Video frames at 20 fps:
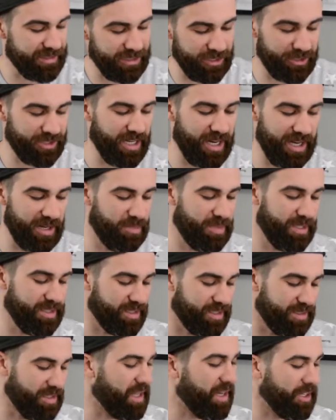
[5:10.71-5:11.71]
There's not any
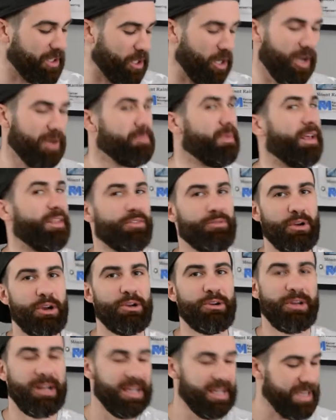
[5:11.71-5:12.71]
pieces getting caught in my
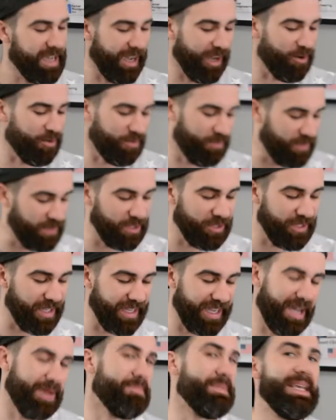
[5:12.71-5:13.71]
throat. I don't feel
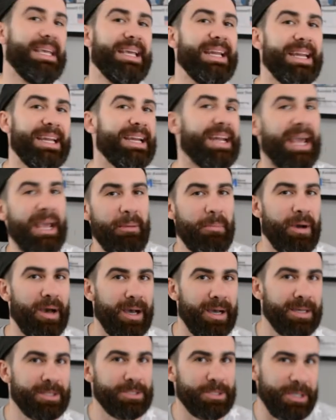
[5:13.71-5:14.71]
like I'm eating a
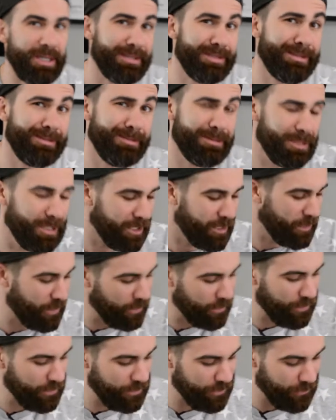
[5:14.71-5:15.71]
bug, so that's
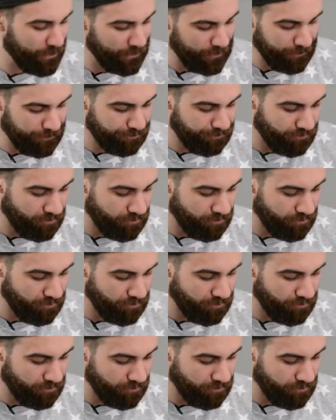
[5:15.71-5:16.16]
good news.